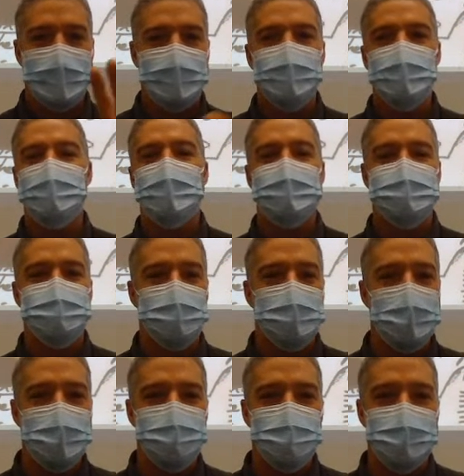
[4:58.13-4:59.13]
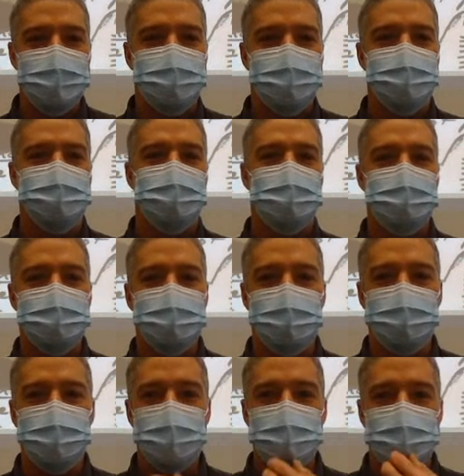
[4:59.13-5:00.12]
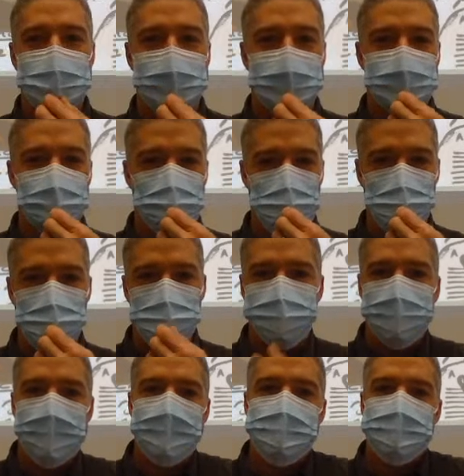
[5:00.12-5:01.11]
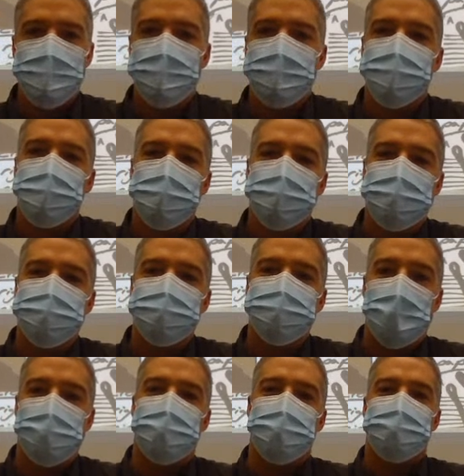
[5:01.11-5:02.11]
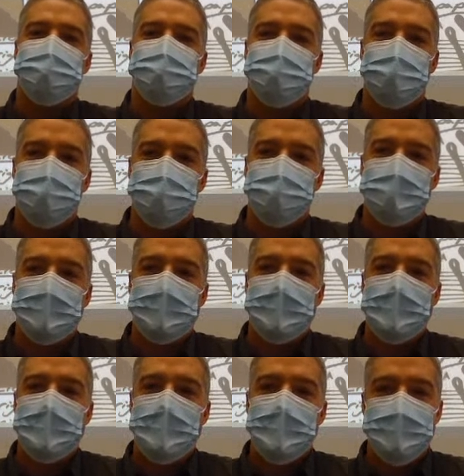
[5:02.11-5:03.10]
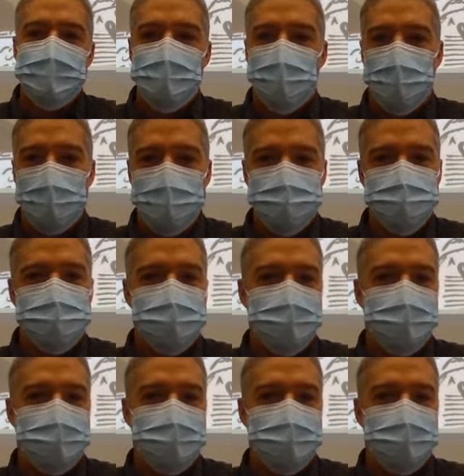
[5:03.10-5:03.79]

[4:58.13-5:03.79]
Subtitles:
I know that's so obvious, it's almost confusing. So With these papers, though, the ones